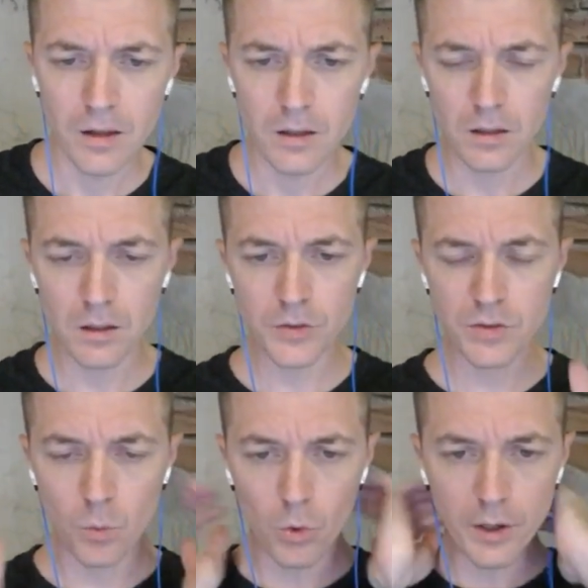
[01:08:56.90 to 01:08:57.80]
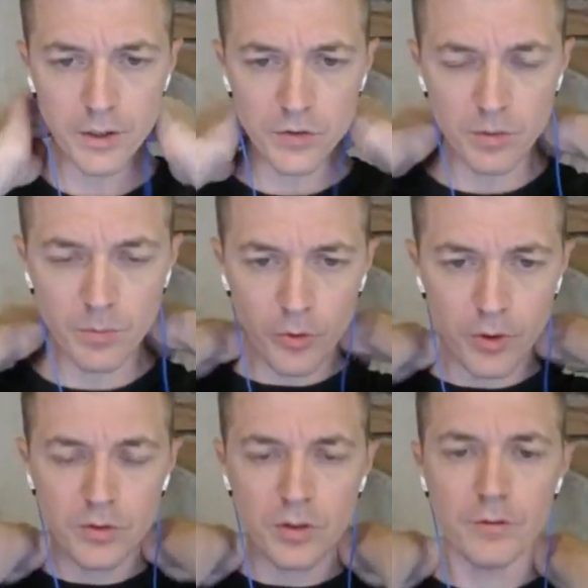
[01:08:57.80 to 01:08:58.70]
Let's see. What is some of the
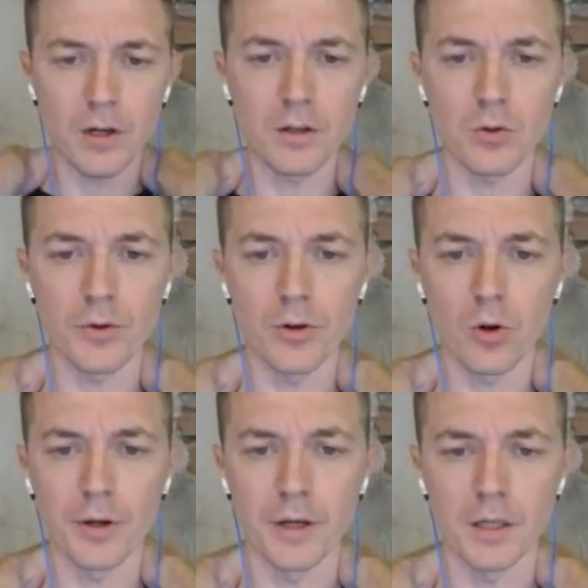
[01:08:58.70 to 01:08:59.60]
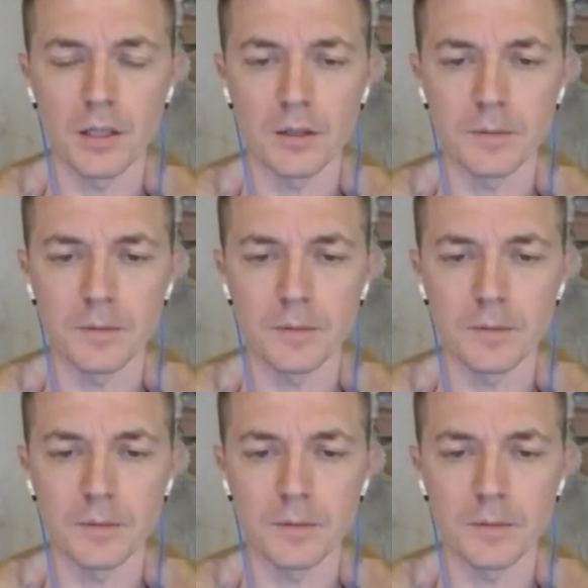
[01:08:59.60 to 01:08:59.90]
things I've got going on?